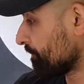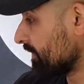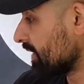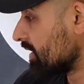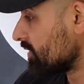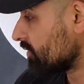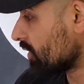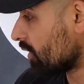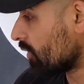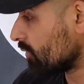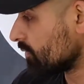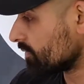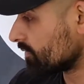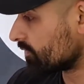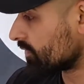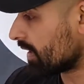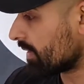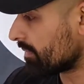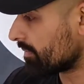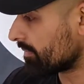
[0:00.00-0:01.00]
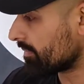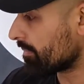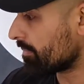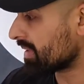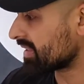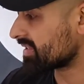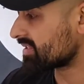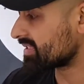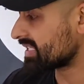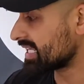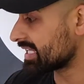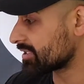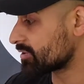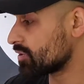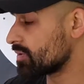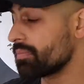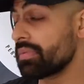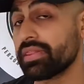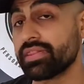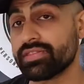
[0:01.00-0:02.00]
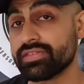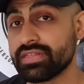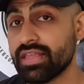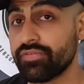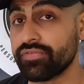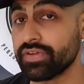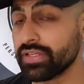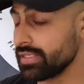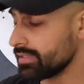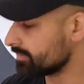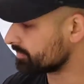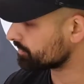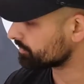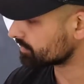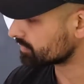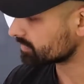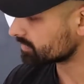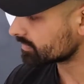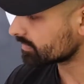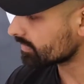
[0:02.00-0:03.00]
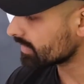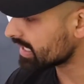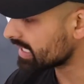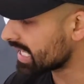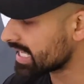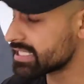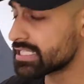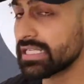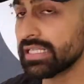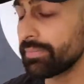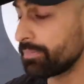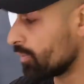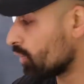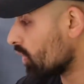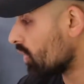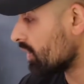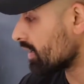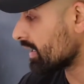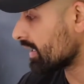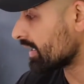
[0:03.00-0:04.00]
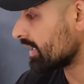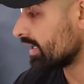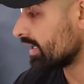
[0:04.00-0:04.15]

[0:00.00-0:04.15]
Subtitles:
So from month 6 to month 7, he actually put on